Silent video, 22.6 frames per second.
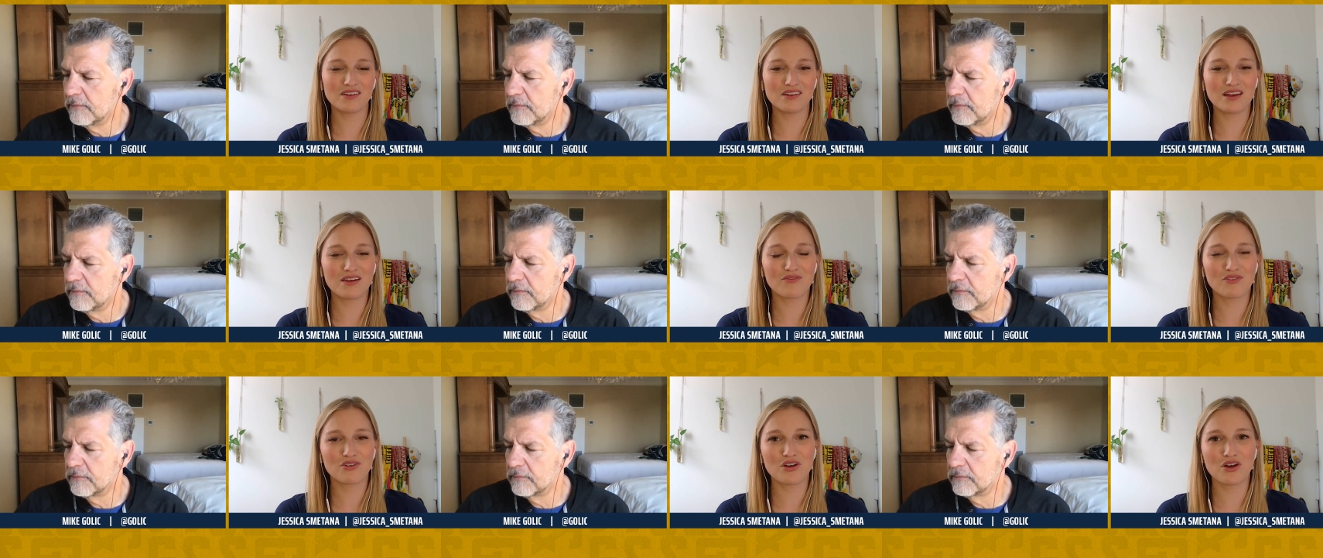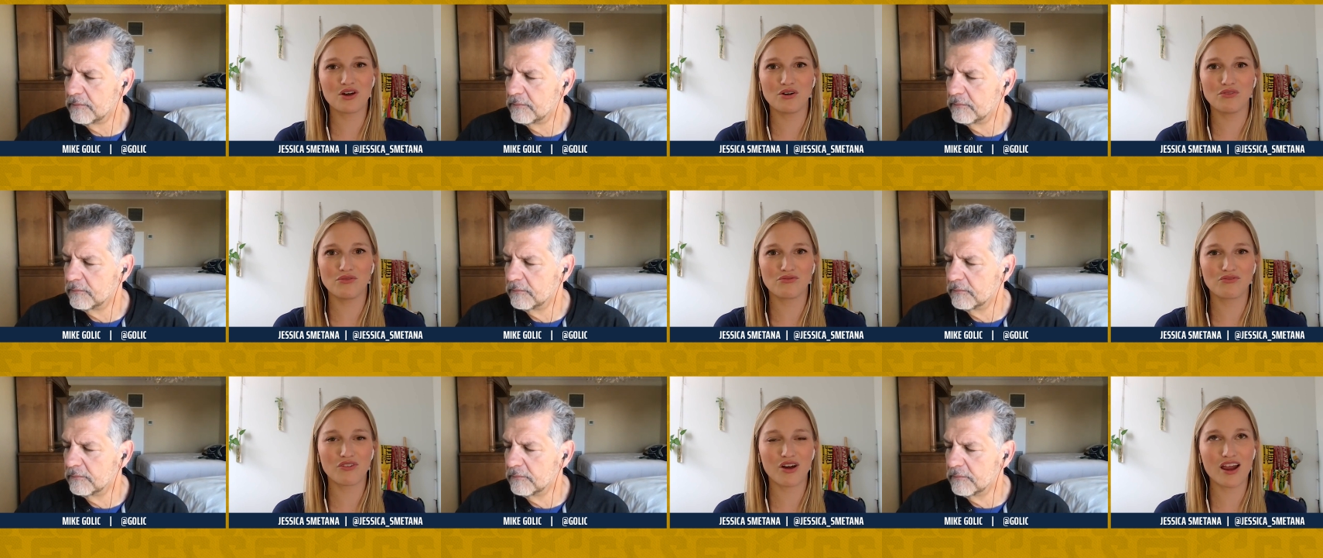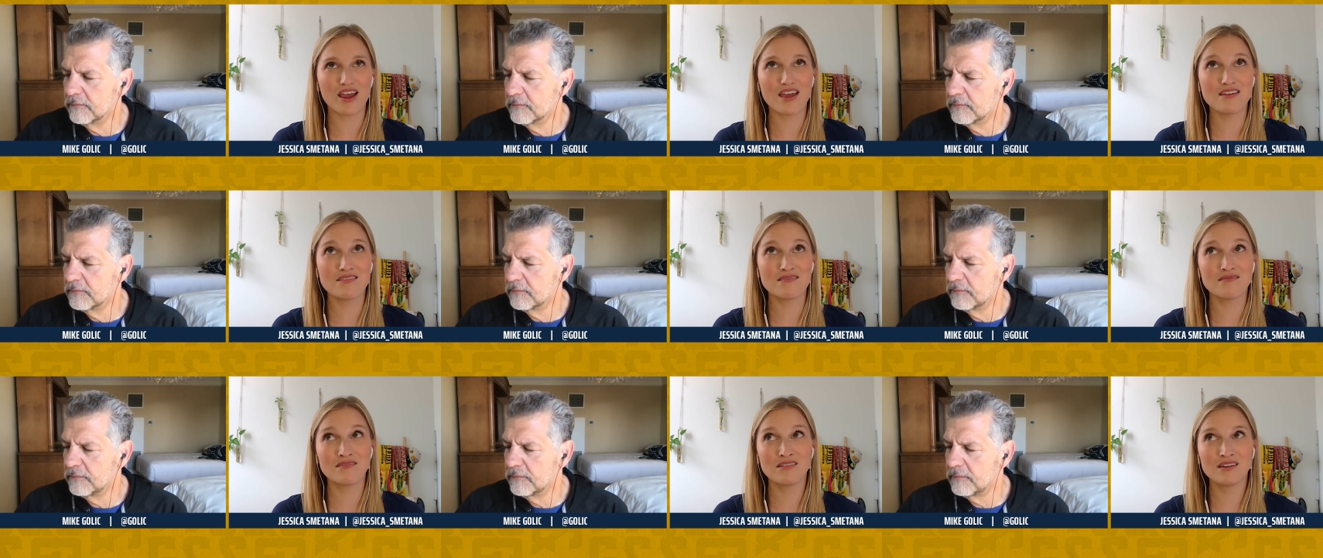Speaker 1: you never know.
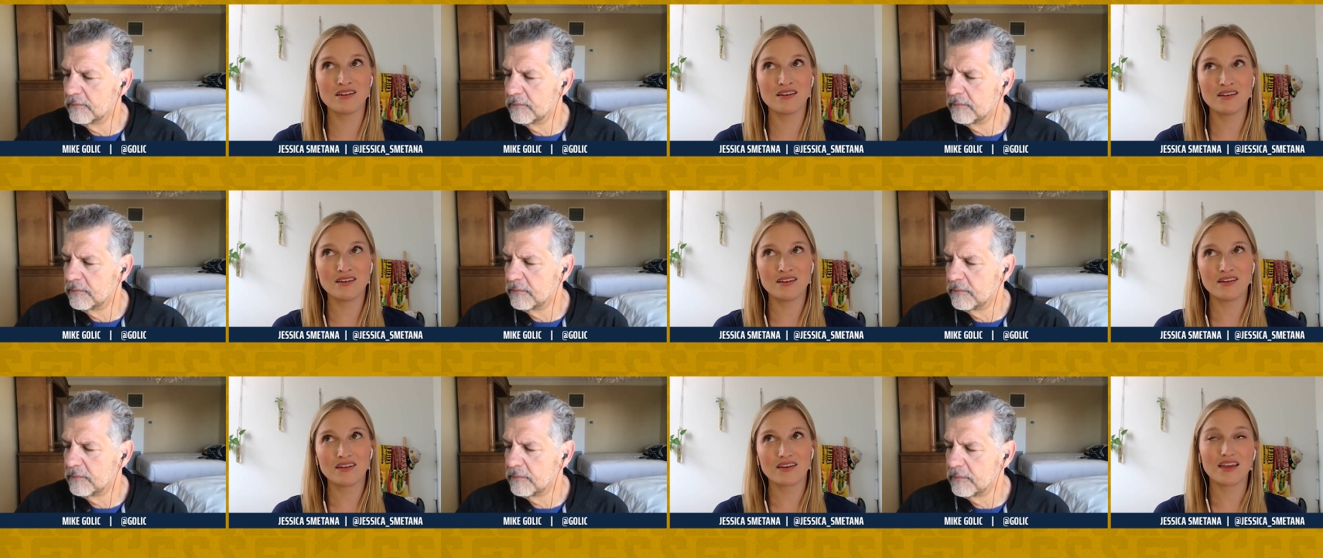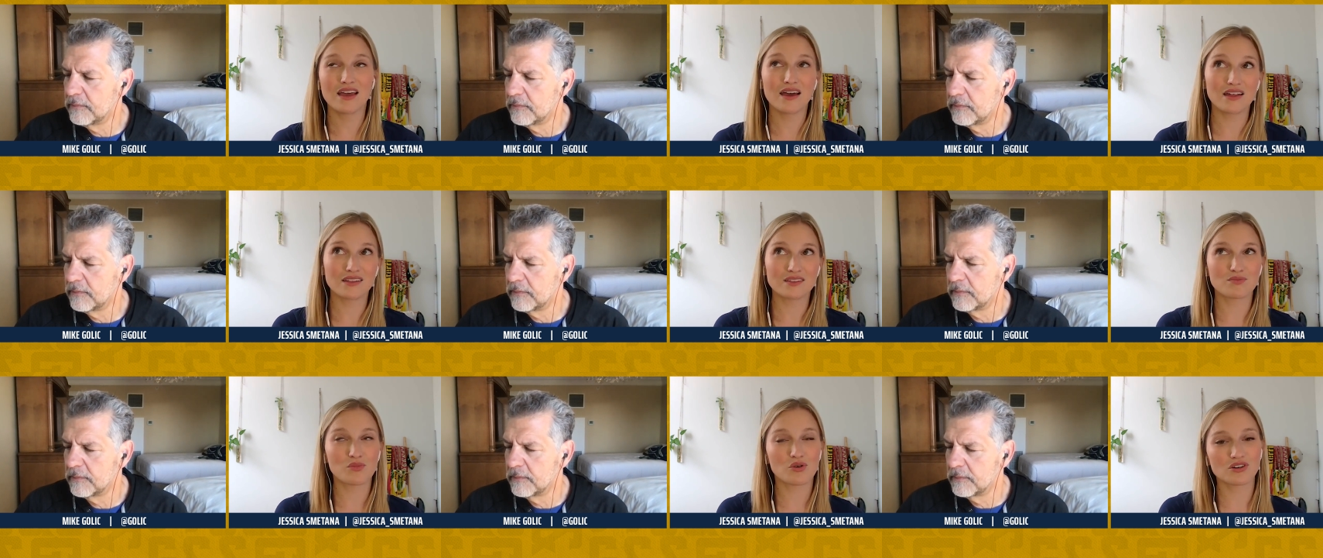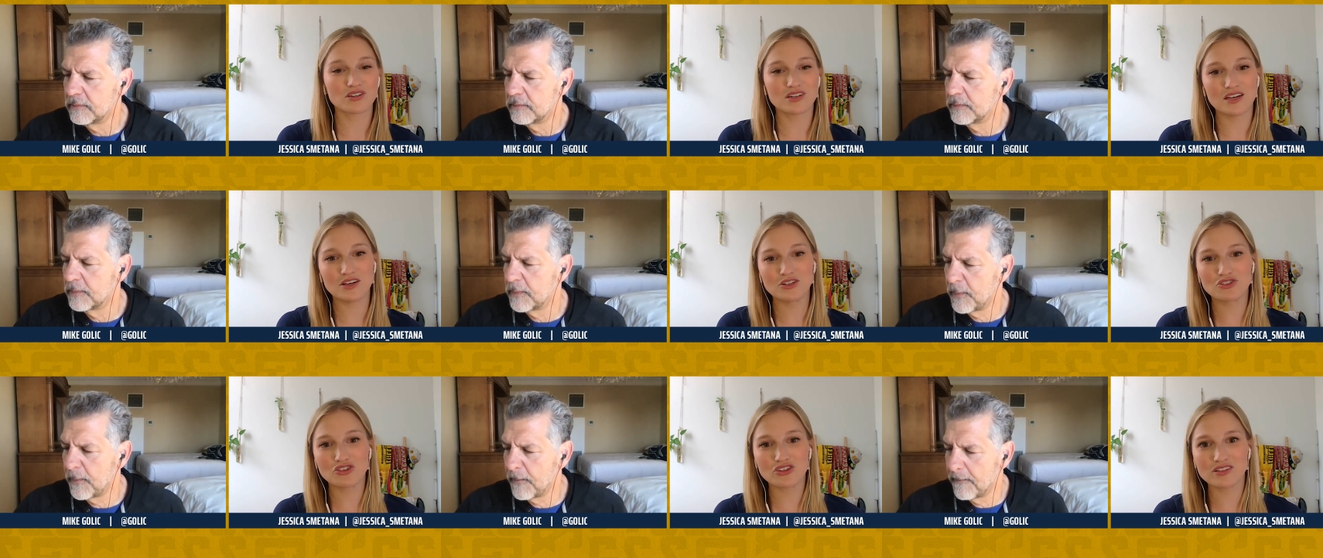Rain, yeah, it's more
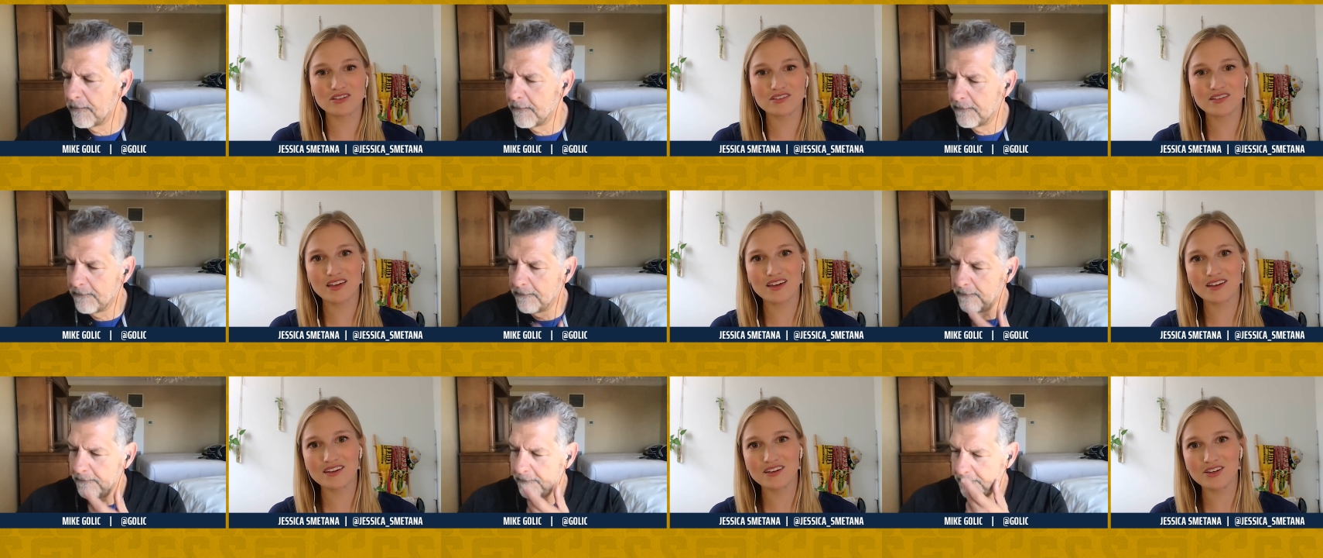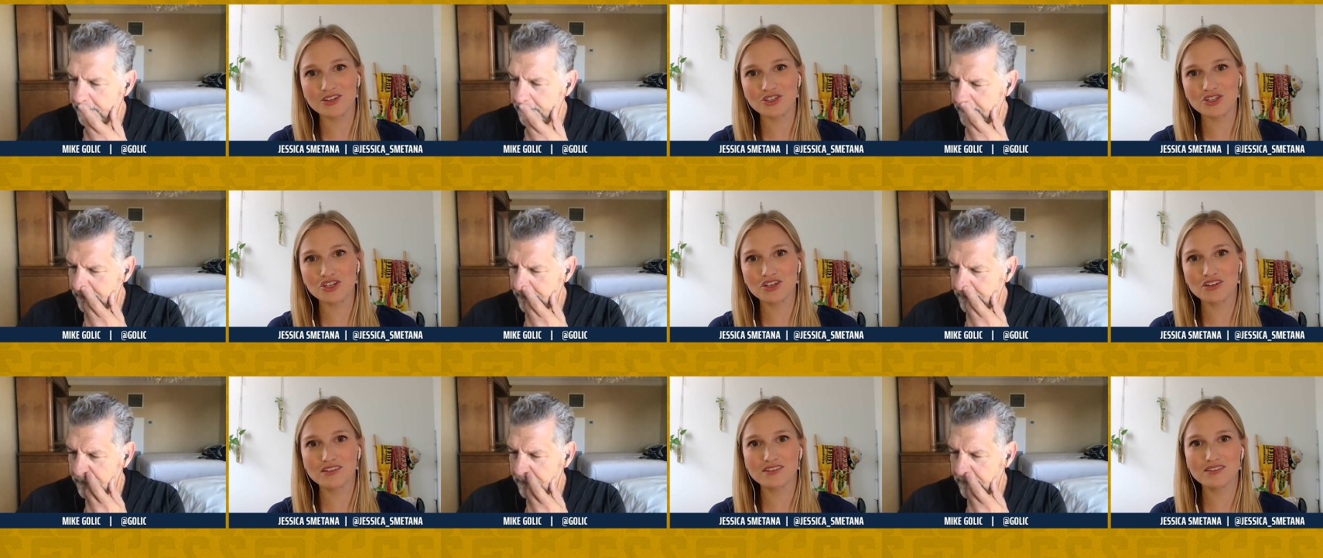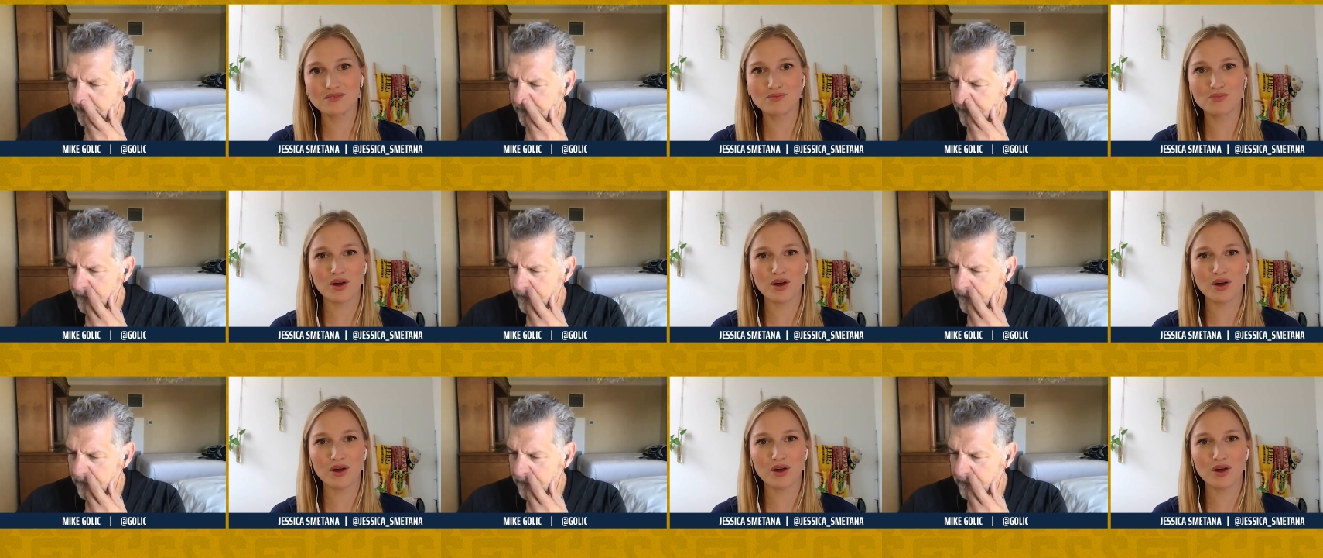dangerous conditions,